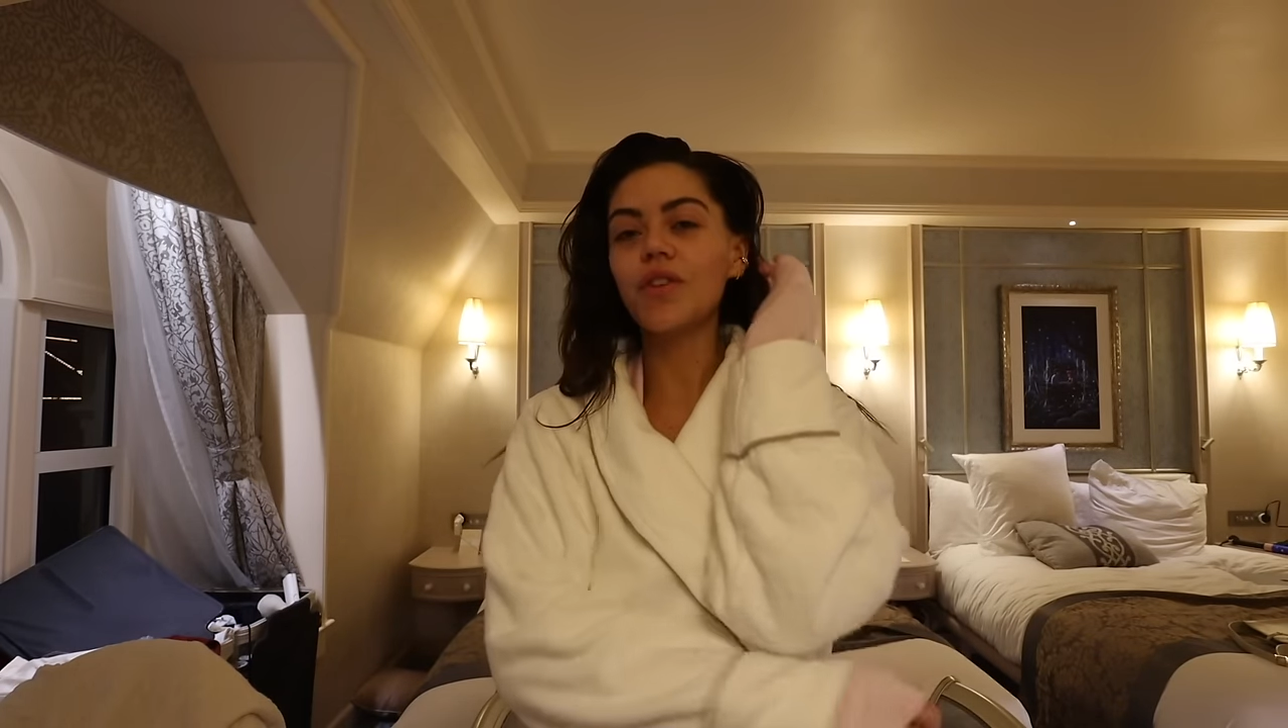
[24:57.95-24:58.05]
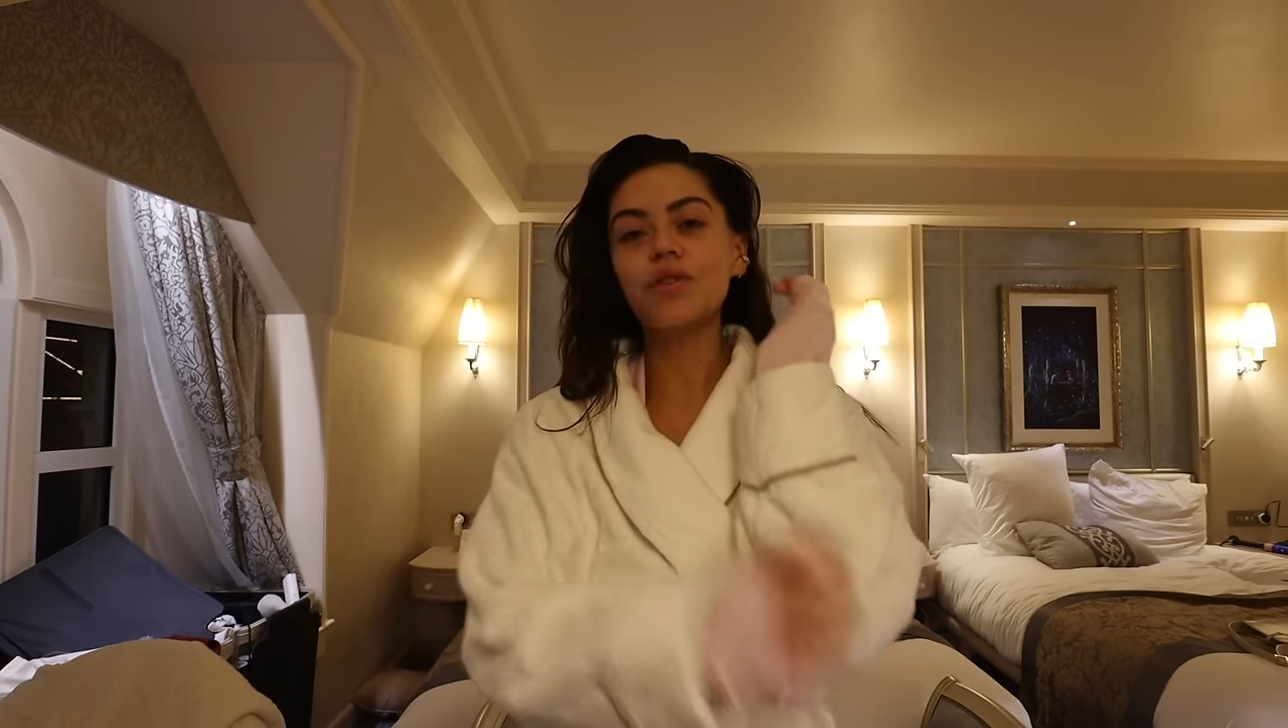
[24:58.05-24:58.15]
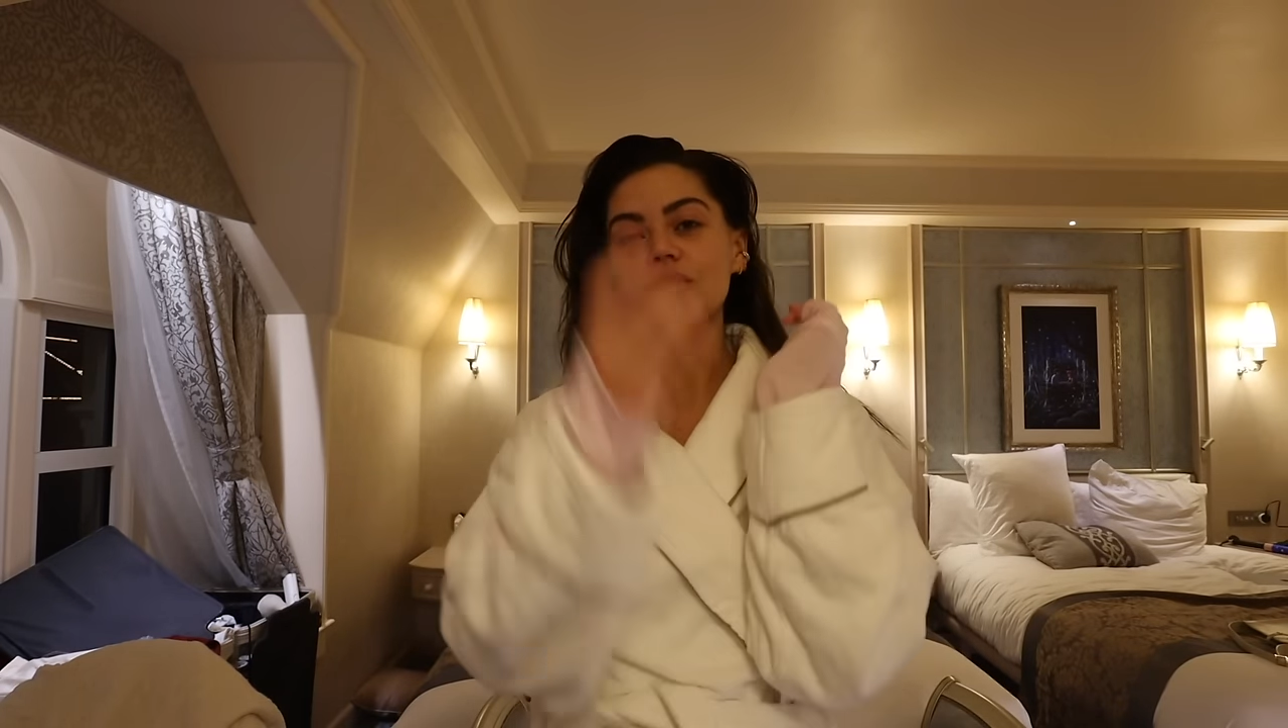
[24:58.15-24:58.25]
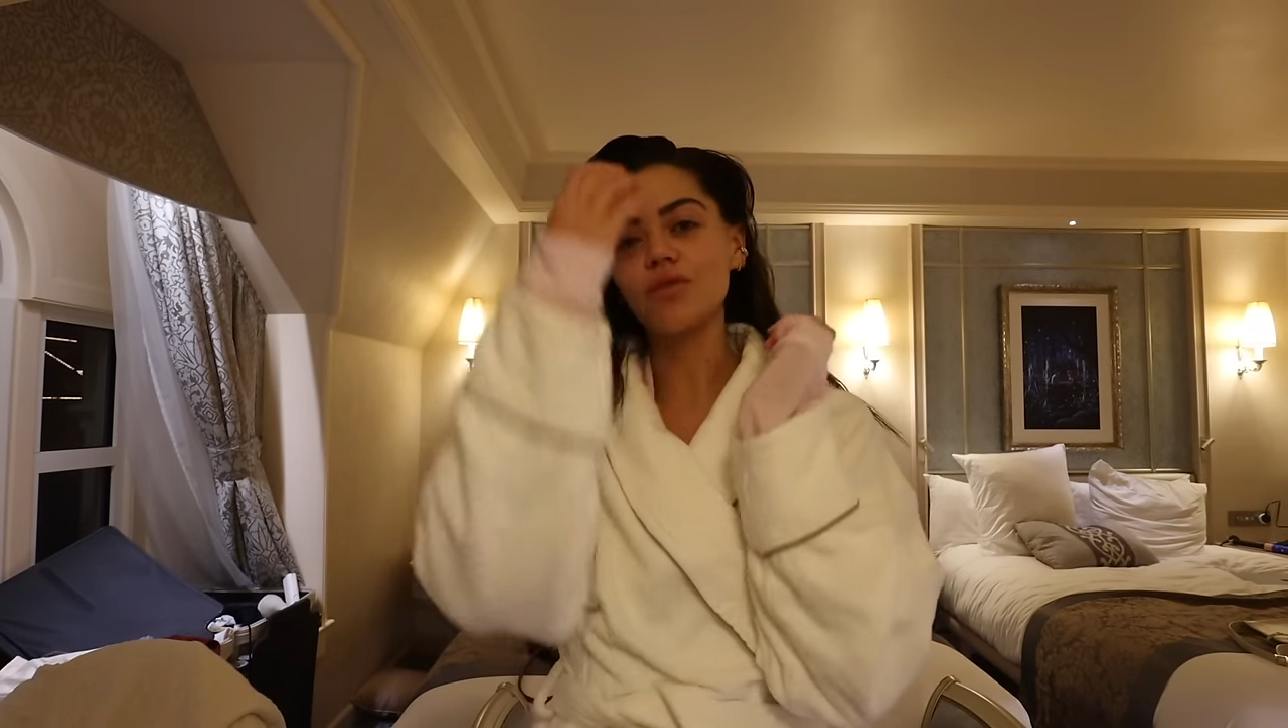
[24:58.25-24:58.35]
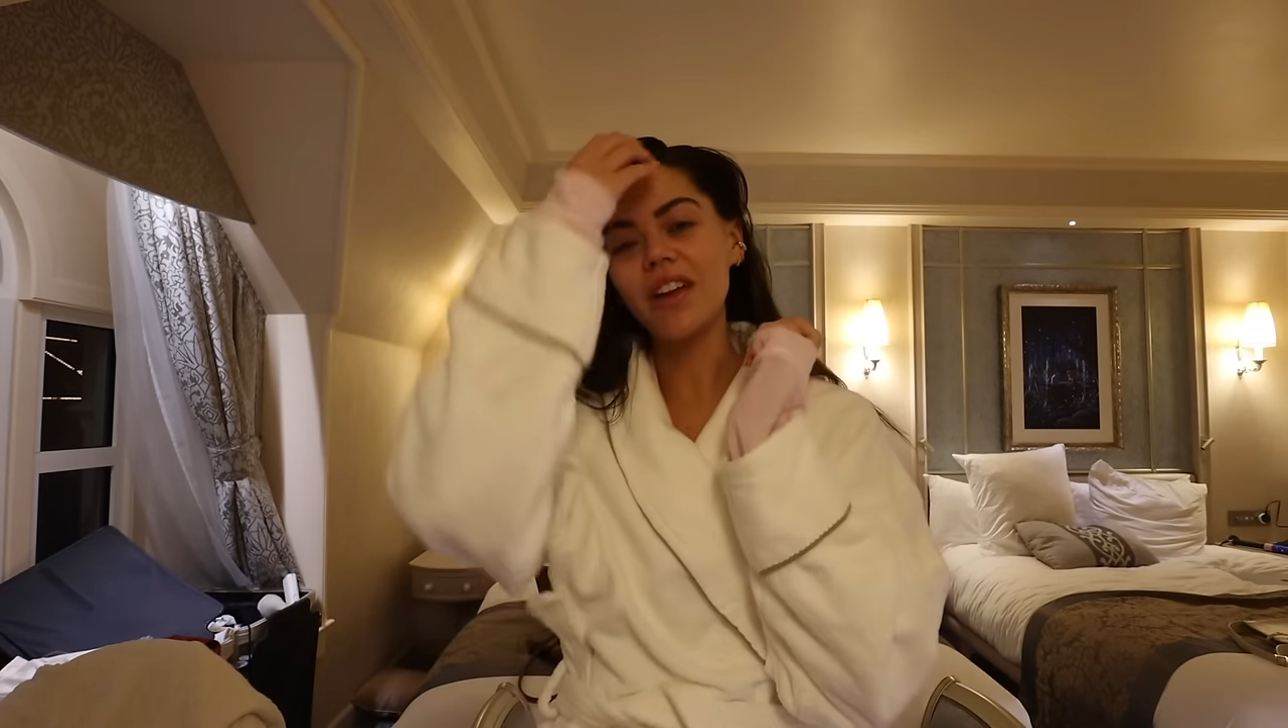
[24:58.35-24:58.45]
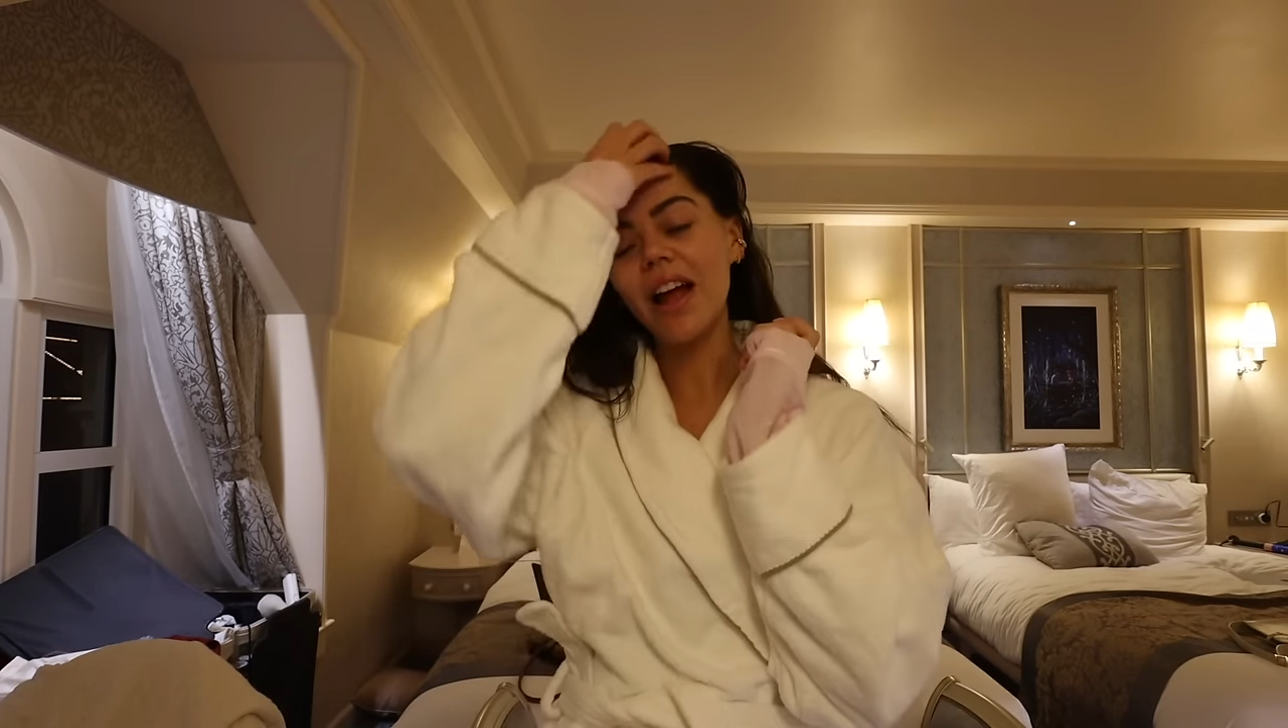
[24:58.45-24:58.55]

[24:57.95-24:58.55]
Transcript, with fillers: those just really